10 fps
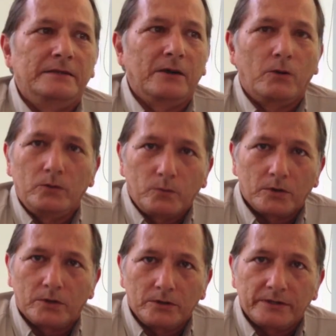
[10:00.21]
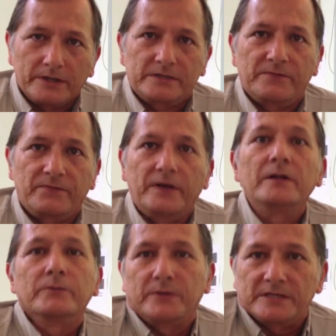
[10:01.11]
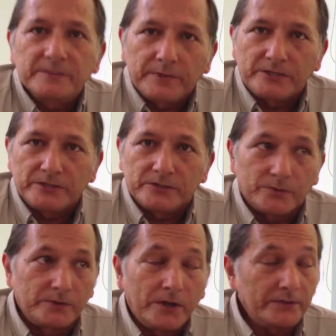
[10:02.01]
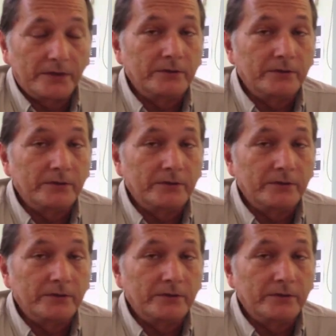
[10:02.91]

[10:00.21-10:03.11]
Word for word: The whole world is filled with species. We're not the